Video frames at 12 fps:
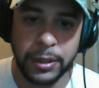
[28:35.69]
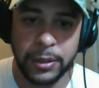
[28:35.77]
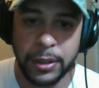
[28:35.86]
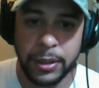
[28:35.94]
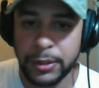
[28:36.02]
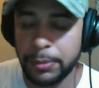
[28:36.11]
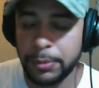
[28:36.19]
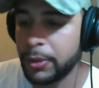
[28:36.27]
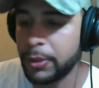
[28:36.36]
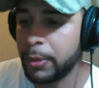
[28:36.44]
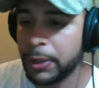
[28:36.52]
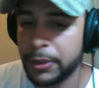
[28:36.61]
You can also
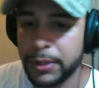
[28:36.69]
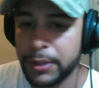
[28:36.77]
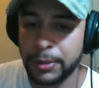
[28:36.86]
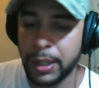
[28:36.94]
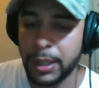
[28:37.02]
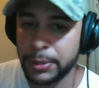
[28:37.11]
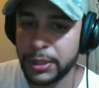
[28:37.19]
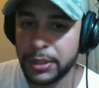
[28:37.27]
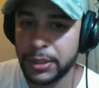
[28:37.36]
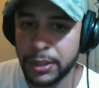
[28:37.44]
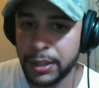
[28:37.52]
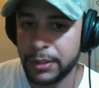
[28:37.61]
throw them on your top
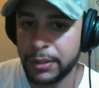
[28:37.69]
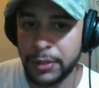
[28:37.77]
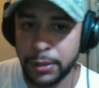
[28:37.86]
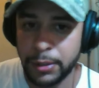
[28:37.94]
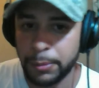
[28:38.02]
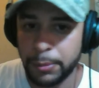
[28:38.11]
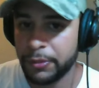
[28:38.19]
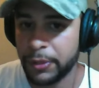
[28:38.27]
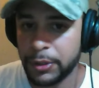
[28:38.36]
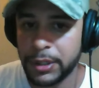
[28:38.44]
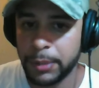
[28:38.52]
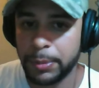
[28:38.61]
competition guns if you don't prefer
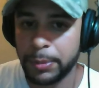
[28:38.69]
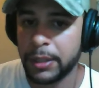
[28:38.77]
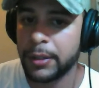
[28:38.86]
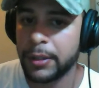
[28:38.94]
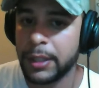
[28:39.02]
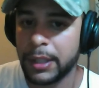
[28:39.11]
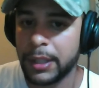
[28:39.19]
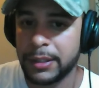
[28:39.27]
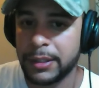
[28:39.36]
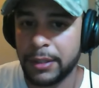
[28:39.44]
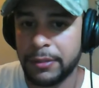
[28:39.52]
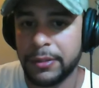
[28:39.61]
stippling or any of that
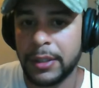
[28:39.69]
stuff.